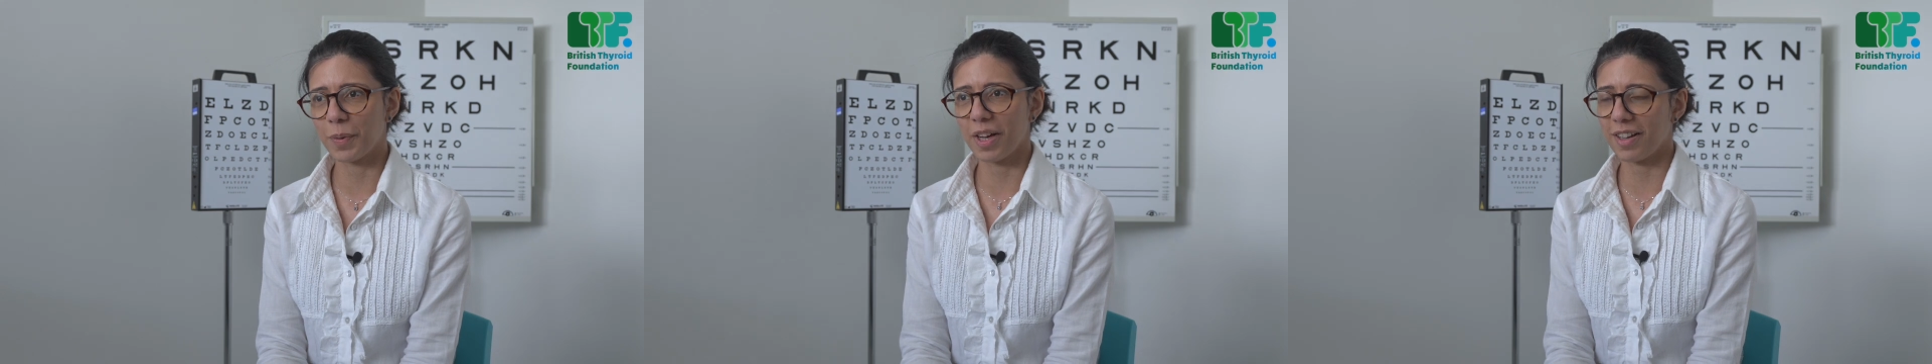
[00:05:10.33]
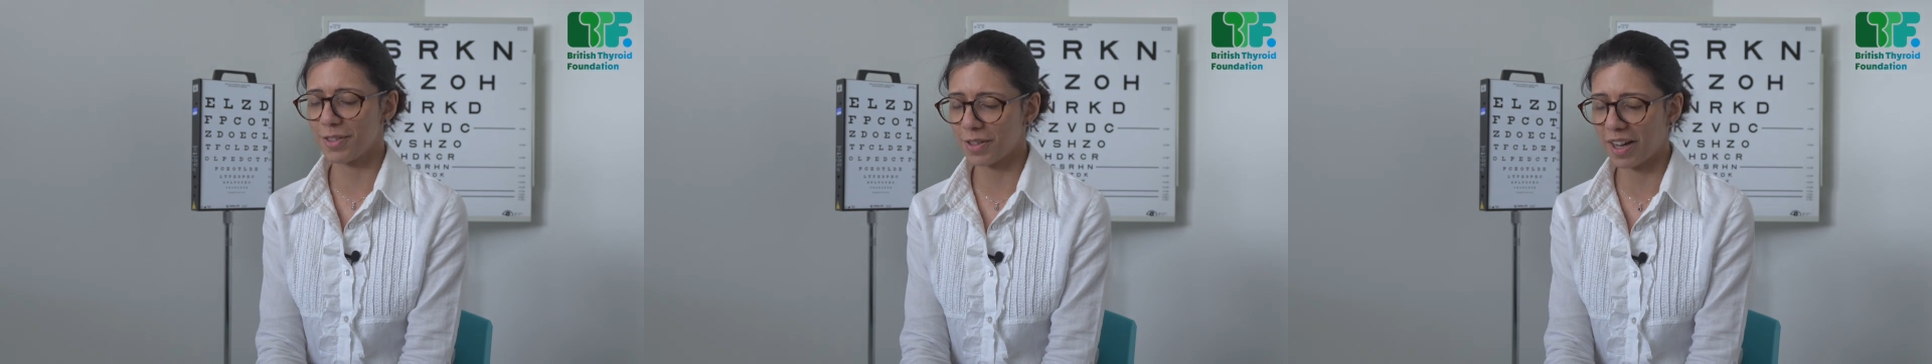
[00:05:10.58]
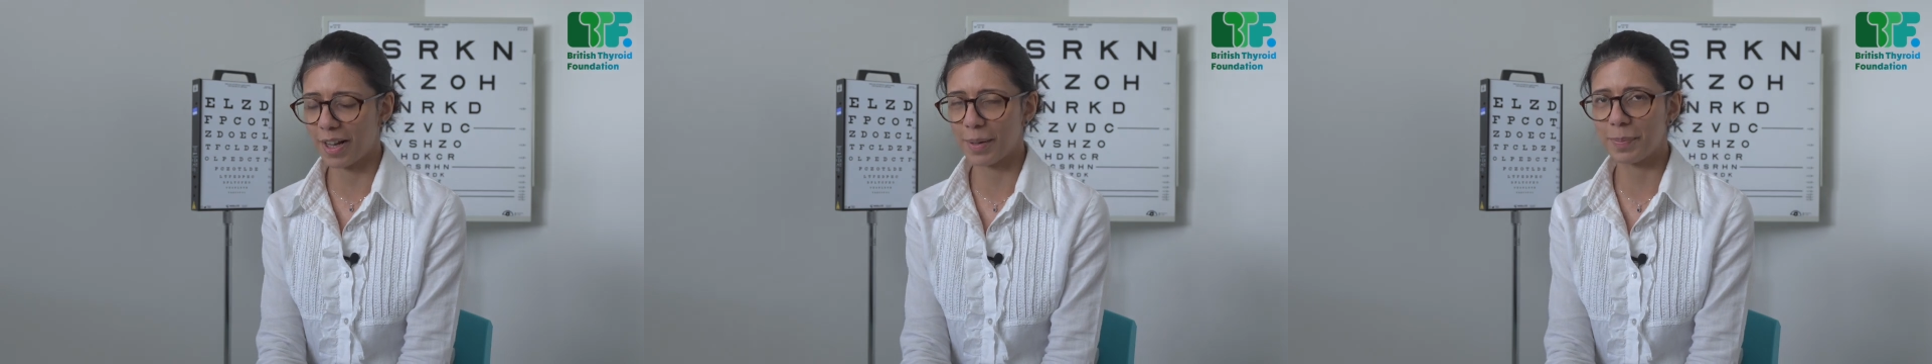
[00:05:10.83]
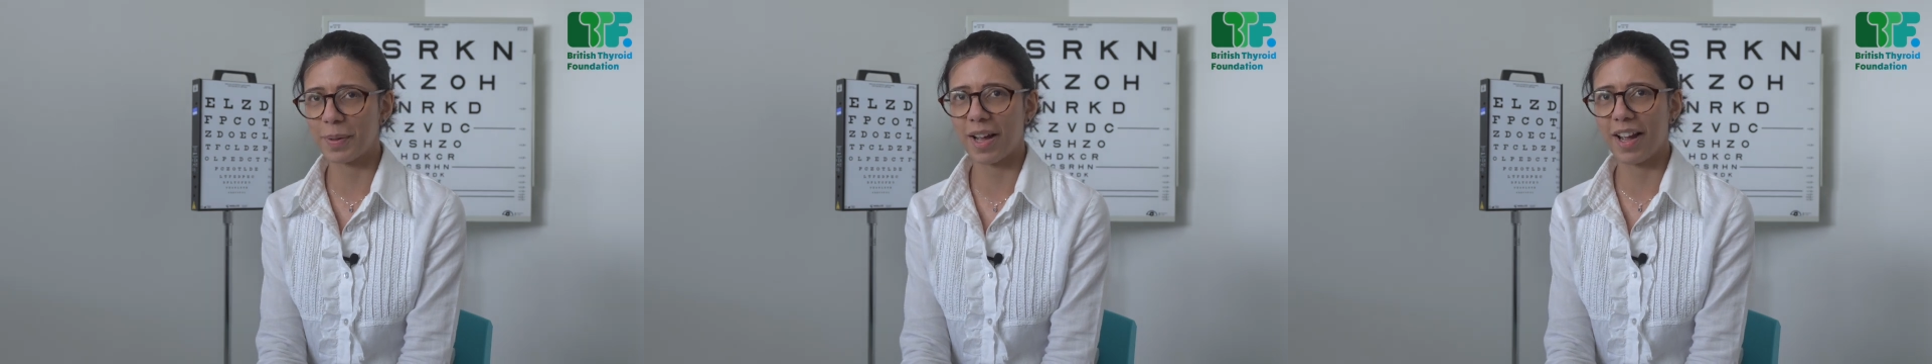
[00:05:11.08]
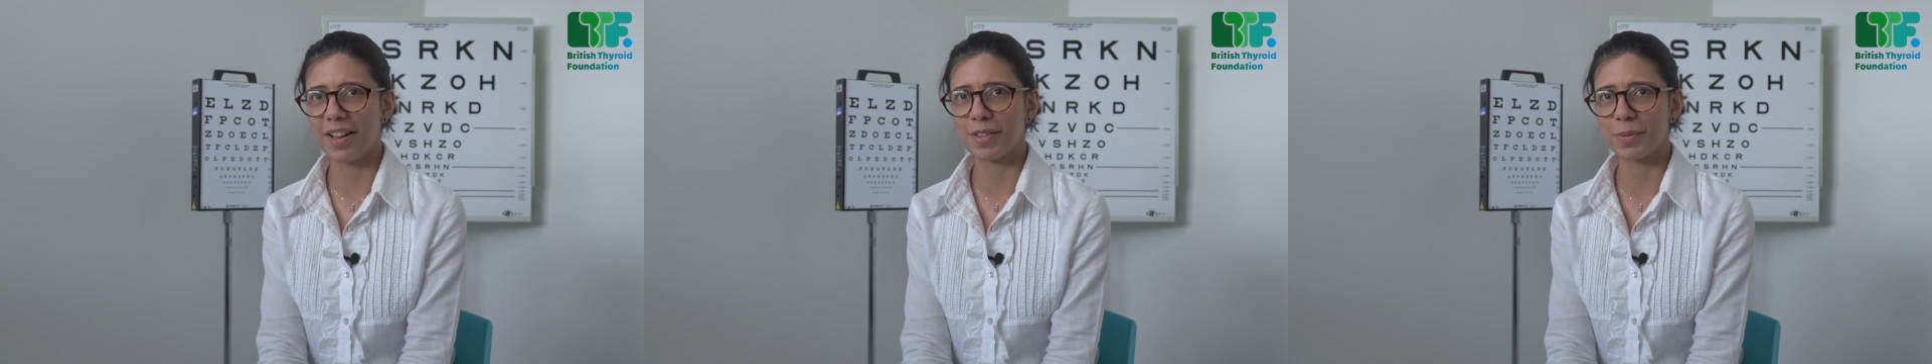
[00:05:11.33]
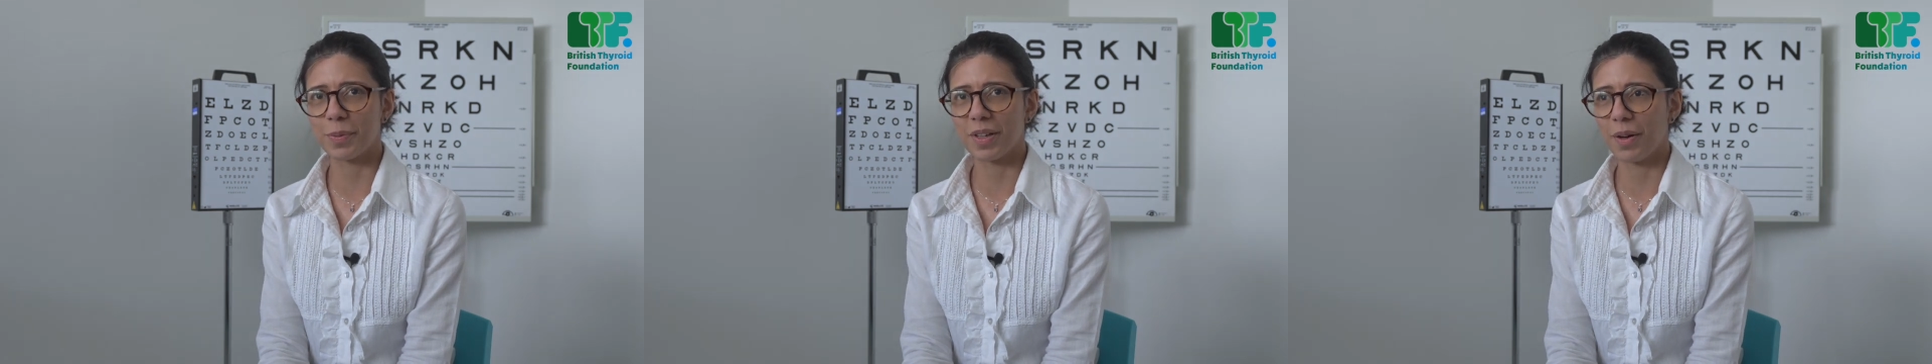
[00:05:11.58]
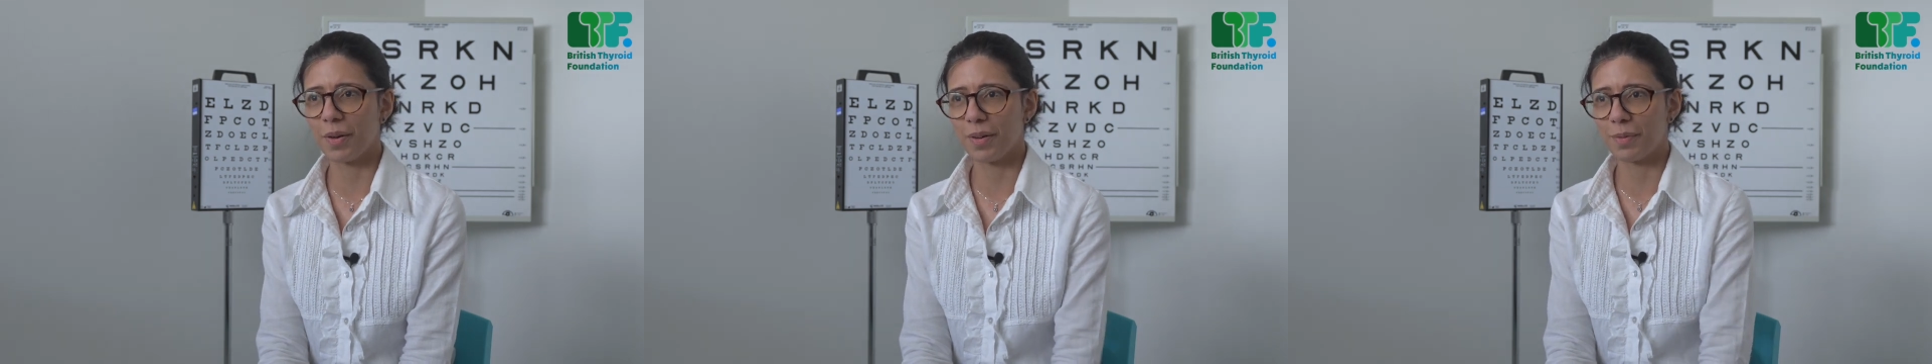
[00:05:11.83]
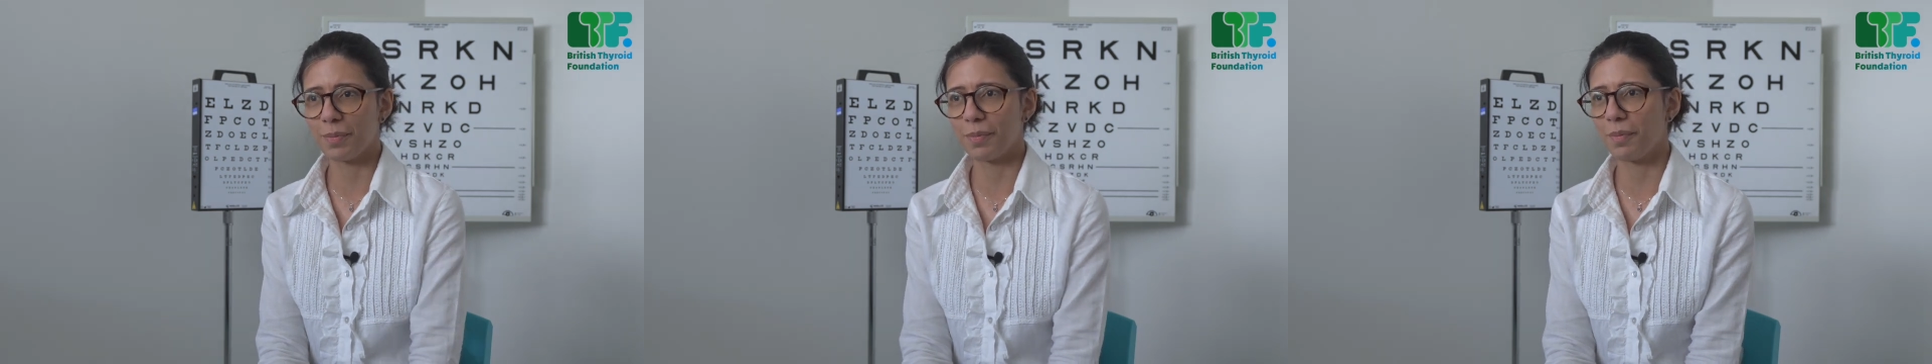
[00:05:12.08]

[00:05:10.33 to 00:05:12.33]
We're here to help, and we are